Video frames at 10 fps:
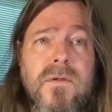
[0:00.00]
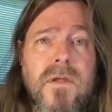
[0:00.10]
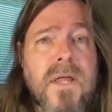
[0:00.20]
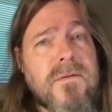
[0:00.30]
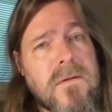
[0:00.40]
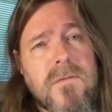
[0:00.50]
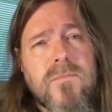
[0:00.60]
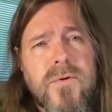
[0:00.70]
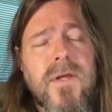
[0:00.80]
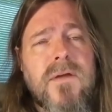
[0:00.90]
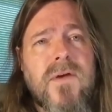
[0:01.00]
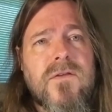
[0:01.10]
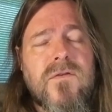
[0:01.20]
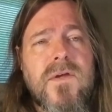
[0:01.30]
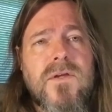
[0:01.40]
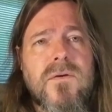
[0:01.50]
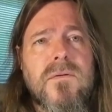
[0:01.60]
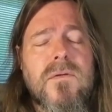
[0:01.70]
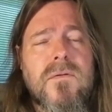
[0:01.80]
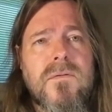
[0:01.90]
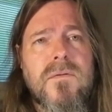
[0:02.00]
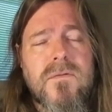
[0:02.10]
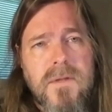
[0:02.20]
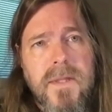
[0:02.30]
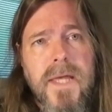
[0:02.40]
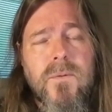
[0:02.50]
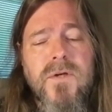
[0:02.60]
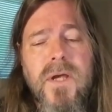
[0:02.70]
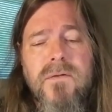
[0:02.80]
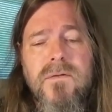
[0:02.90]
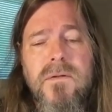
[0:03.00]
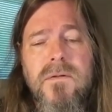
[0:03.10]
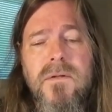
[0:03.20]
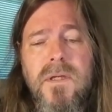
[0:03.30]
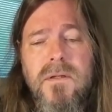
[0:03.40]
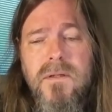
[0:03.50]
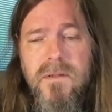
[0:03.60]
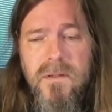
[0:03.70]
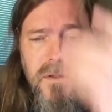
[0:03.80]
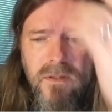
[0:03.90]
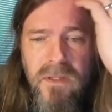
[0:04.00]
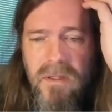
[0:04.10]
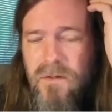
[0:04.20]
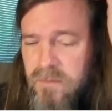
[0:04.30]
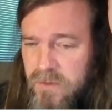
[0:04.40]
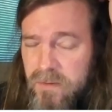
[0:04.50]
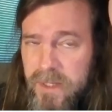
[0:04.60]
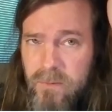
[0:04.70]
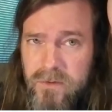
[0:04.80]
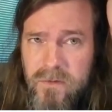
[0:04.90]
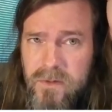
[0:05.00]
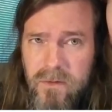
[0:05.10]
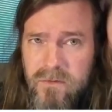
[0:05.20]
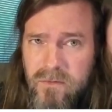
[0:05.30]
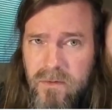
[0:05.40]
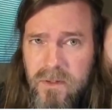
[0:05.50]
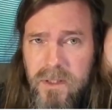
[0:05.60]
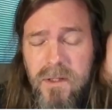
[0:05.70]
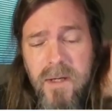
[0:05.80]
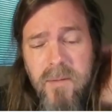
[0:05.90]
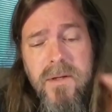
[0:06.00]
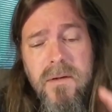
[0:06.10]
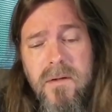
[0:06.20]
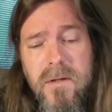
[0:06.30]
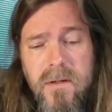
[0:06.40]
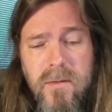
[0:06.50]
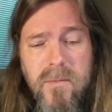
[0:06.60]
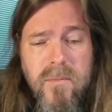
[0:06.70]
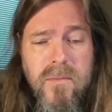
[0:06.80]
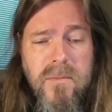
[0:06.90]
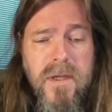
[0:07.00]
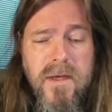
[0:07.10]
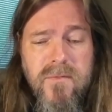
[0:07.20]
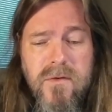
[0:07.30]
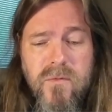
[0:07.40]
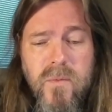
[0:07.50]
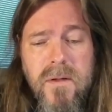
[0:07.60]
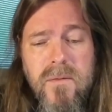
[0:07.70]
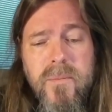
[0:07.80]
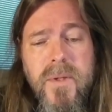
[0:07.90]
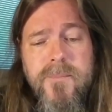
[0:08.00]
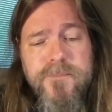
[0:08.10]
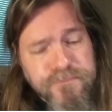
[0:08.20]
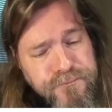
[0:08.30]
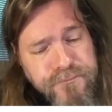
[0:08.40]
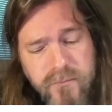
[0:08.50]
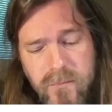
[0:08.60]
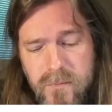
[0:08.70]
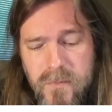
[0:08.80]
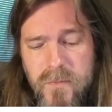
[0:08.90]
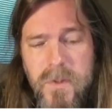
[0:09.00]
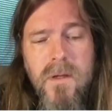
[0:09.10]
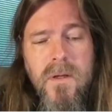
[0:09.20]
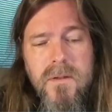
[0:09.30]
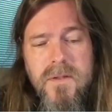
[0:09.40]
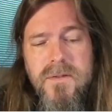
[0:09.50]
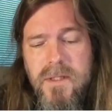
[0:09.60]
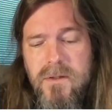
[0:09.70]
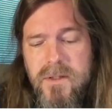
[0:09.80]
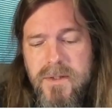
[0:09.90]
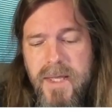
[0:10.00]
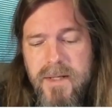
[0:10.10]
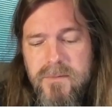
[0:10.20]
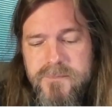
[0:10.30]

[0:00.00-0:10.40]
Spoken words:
And that's a pretty advanced feature. The C language has it, and some other languages that aren't strongly typed may have it as well. But let's take a look at that.